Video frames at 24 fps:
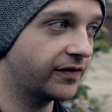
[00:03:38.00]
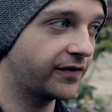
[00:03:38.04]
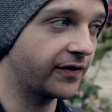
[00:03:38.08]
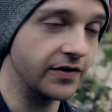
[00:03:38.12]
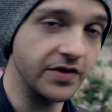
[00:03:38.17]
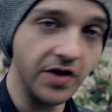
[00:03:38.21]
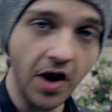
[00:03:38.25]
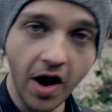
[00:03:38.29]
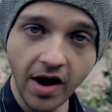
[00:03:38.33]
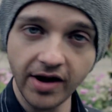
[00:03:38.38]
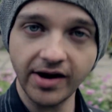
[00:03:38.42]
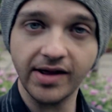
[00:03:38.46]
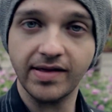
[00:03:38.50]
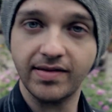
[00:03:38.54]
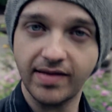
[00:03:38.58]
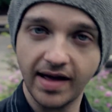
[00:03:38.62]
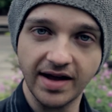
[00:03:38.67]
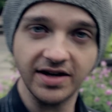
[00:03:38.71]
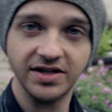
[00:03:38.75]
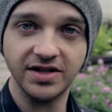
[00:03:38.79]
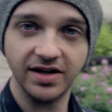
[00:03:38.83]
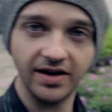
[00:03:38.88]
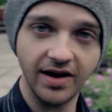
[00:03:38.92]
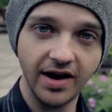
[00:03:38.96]
For
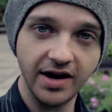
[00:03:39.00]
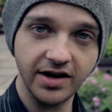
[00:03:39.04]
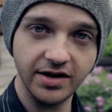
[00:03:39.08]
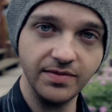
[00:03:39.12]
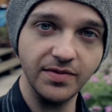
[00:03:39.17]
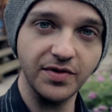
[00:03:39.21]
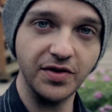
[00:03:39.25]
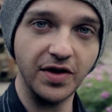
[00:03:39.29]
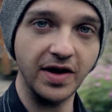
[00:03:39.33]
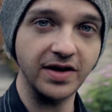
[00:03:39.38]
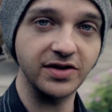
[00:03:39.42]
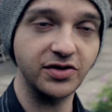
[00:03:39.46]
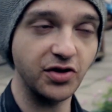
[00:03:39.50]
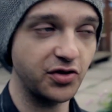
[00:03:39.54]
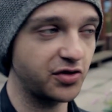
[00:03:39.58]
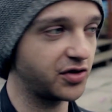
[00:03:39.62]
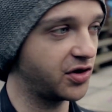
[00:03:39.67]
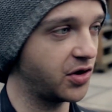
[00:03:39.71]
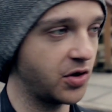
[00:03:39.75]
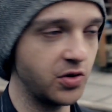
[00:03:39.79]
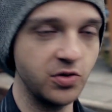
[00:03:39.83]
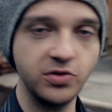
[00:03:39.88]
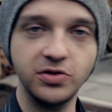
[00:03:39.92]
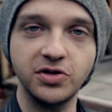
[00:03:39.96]
non-essential items, like just
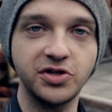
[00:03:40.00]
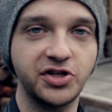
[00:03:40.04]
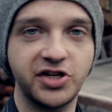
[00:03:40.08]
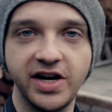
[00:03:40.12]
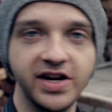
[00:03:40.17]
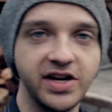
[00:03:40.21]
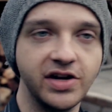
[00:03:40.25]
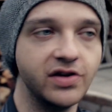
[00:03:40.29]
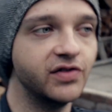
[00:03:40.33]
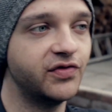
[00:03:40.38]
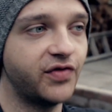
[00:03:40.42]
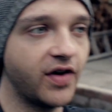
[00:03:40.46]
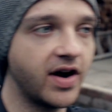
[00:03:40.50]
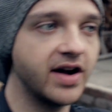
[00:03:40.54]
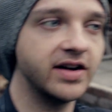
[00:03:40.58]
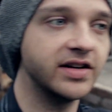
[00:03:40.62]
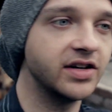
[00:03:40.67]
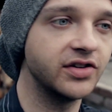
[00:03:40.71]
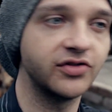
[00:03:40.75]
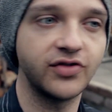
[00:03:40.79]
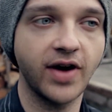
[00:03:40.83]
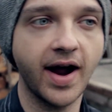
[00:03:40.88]
cool shit you find in